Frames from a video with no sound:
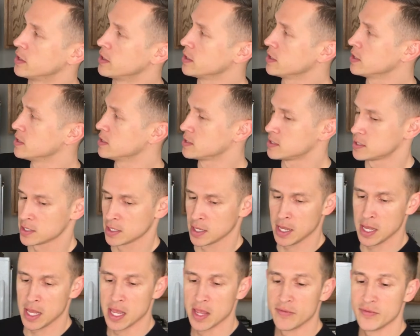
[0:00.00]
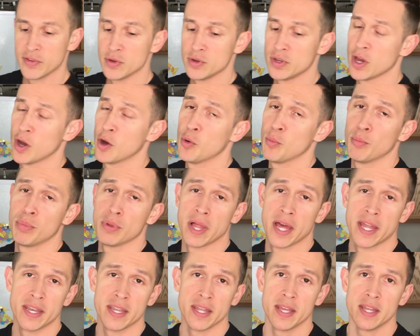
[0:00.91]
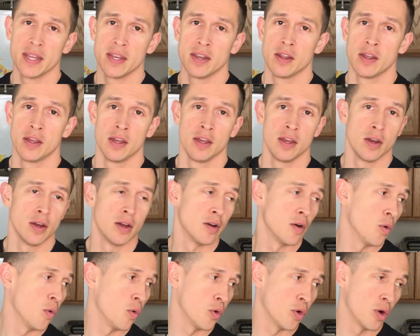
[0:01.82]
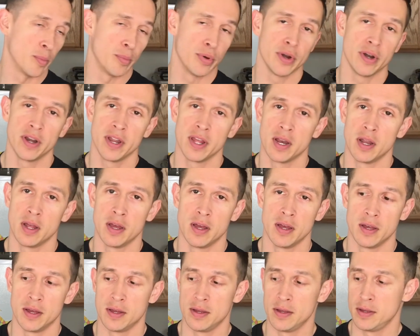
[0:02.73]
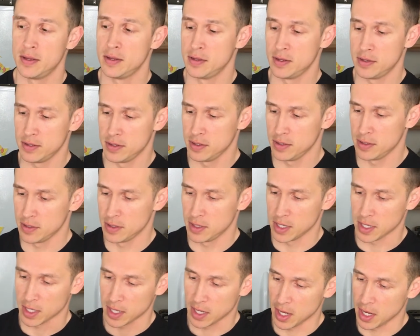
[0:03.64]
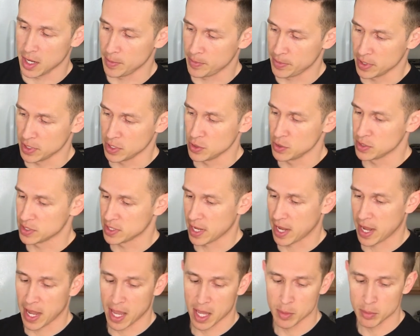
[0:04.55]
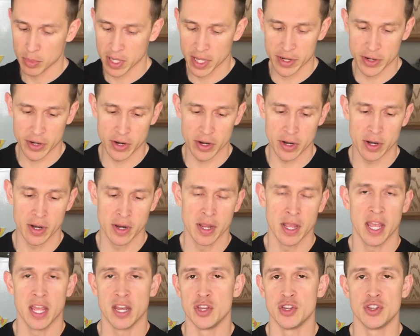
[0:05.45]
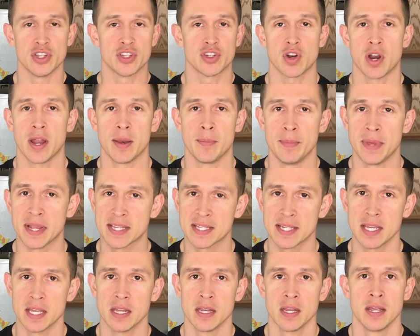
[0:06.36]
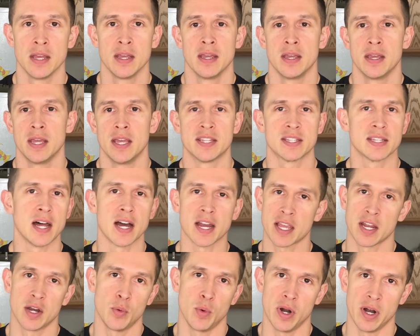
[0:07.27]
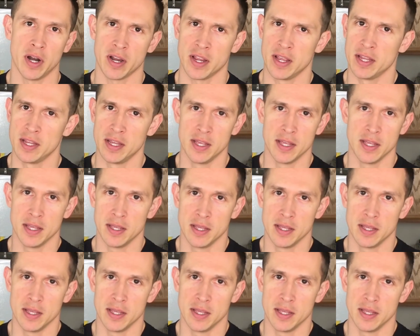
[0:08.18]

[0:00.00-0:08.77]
There it is. If you don't blend it or put it in a cup and use a hand blender and you just try and mix it, it's not going to work.